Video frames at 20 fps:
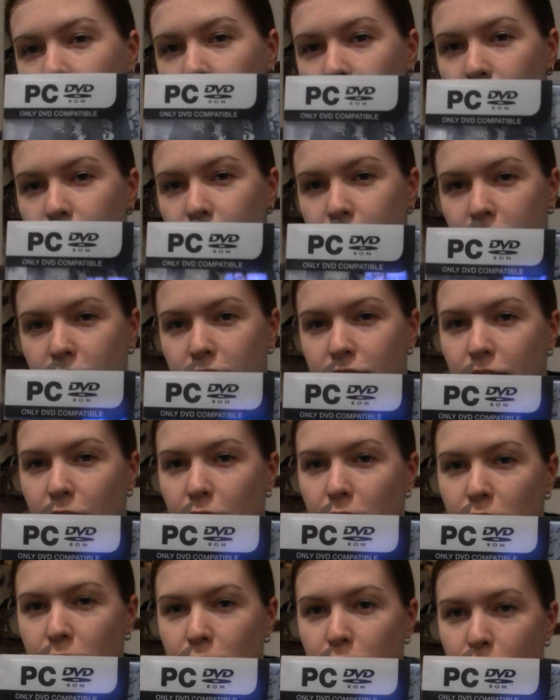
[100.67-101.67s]
You instead just
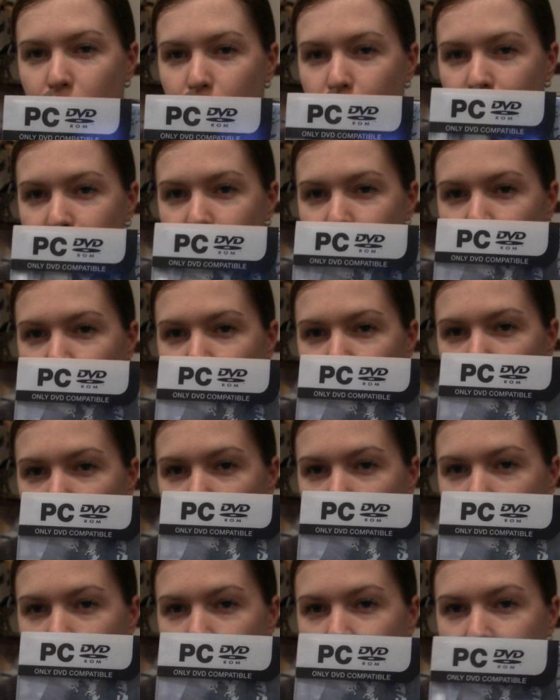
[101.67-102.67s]
get the picture of
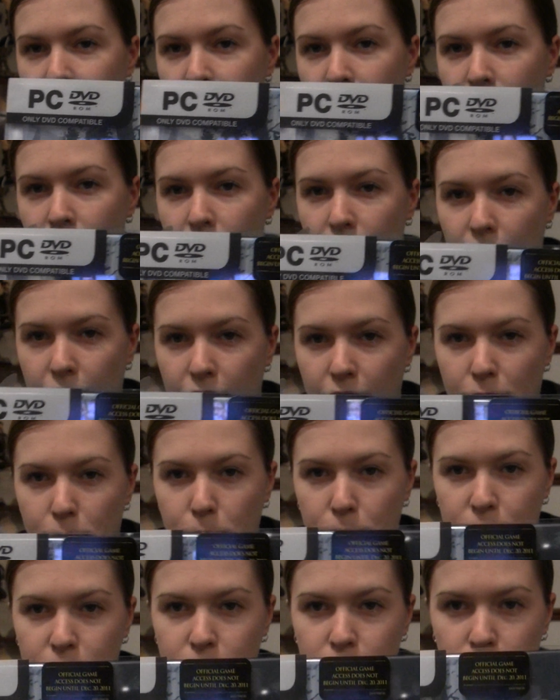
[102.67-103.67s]
me.
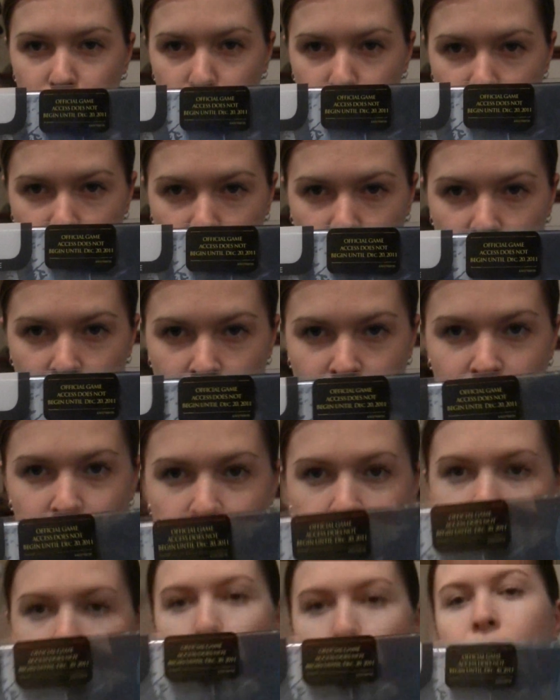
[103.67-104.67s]
But it's got a little sticker there
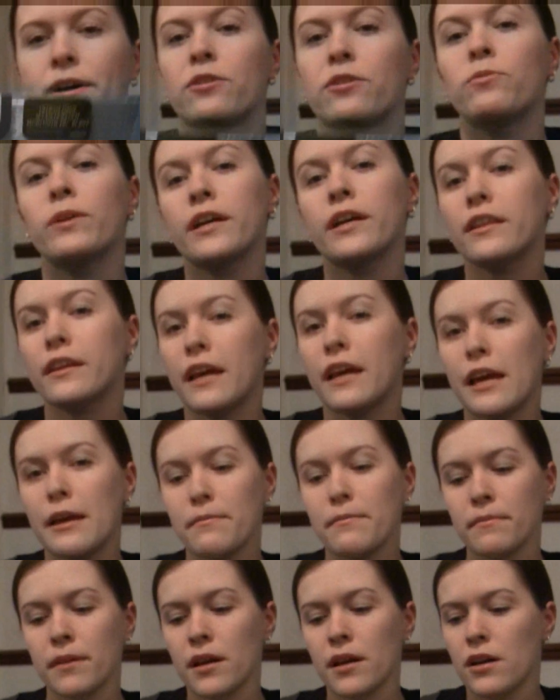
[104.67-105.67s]
saying, oh, by the way, the
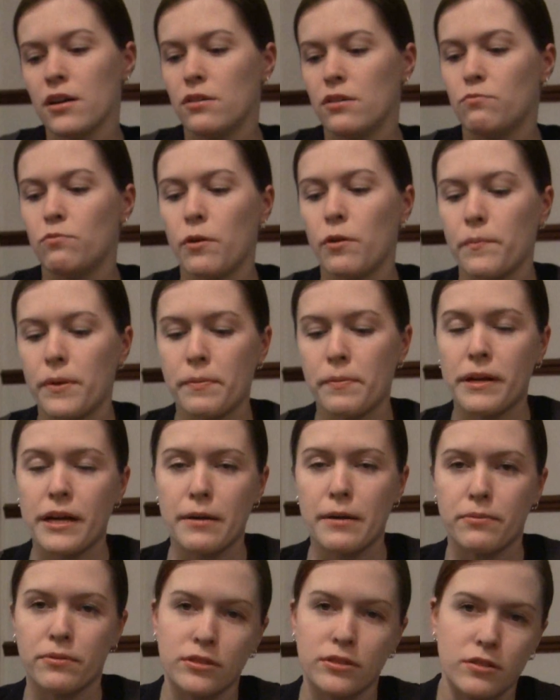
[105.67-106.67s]
game won't be
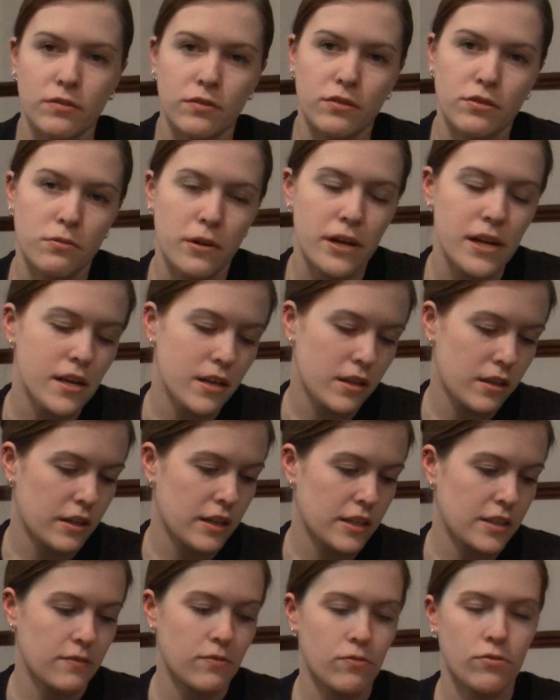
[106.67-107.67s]
playable until the 20th,
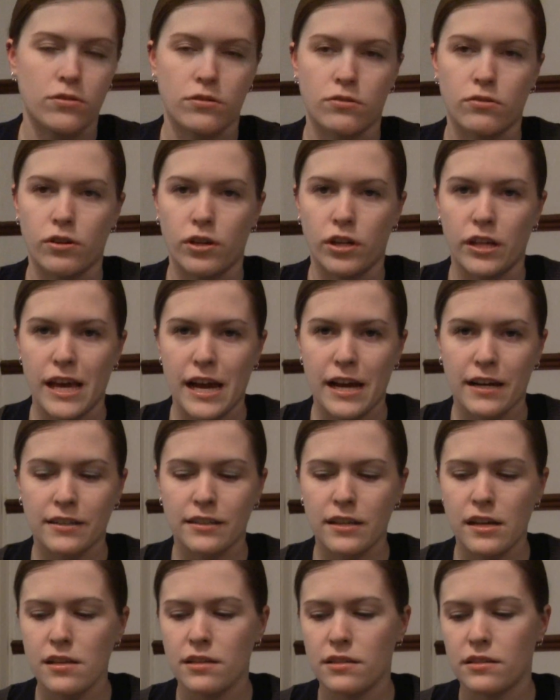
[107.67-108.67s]
unless of course you've got early
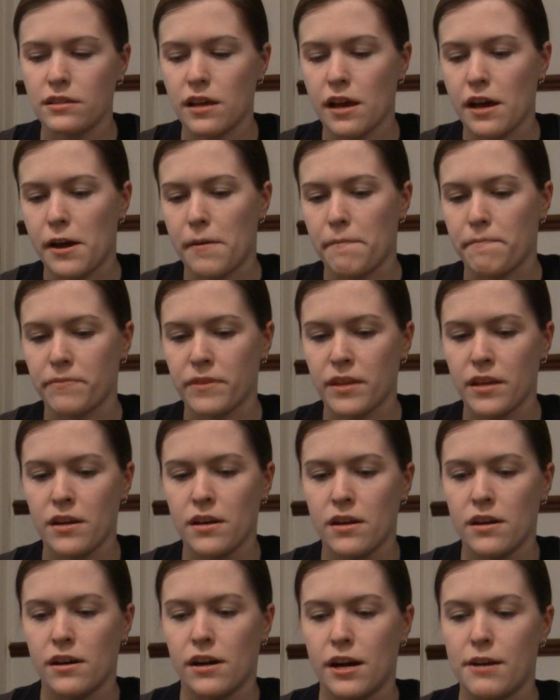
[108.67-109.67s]
access. I'm
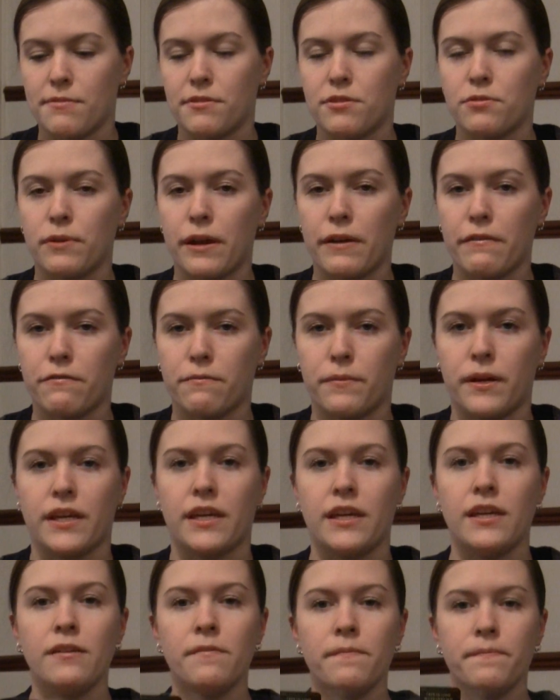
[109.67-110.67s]
still waiting for my
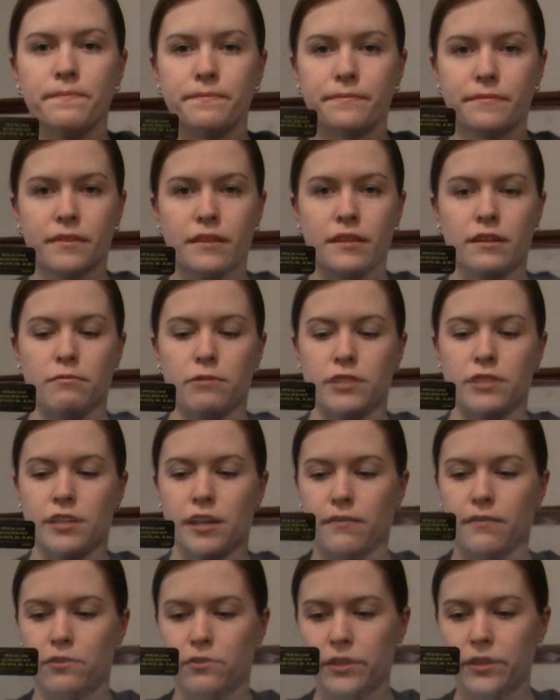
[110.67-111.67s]
key, which is
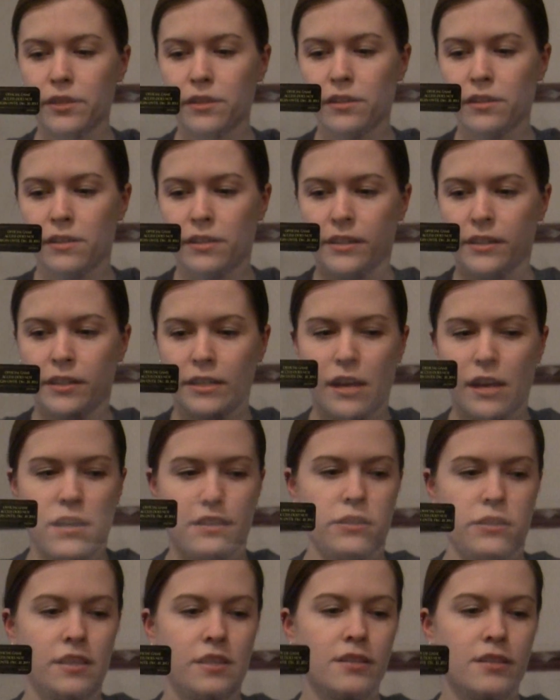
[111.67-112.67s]
kind of annoying.
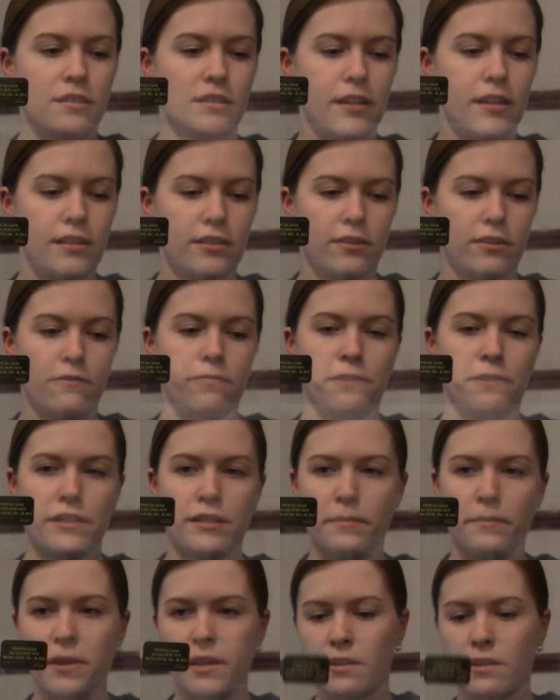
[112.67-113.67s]
So this slides off.
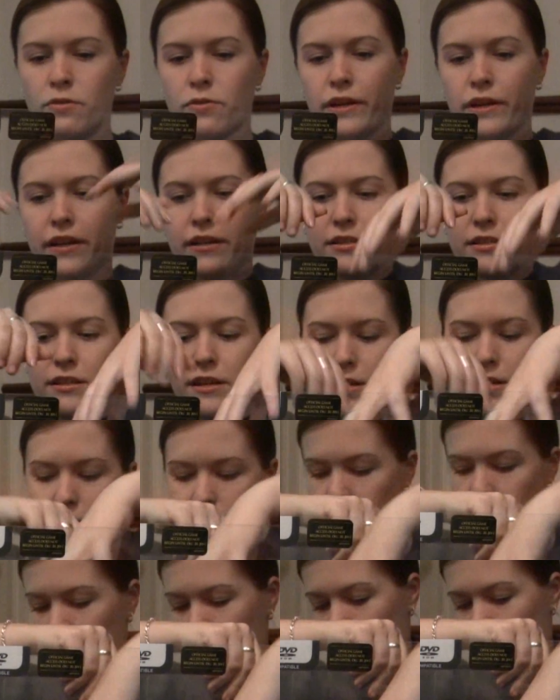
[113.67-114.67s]
It's a bit annoying it's sliding
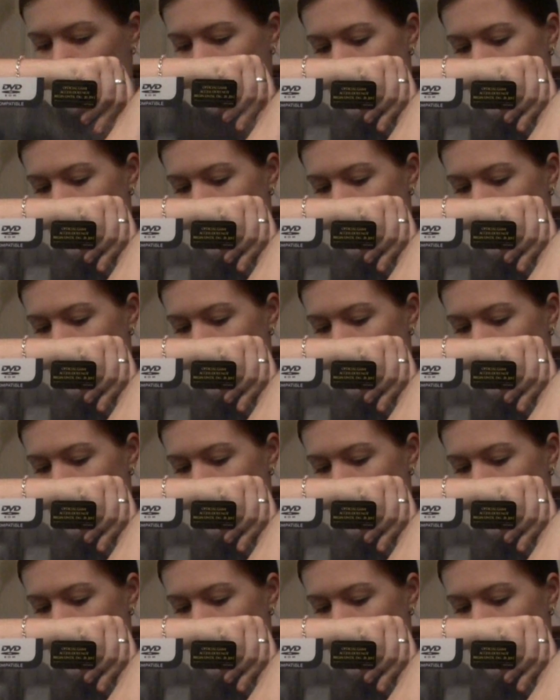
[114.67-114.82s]
off.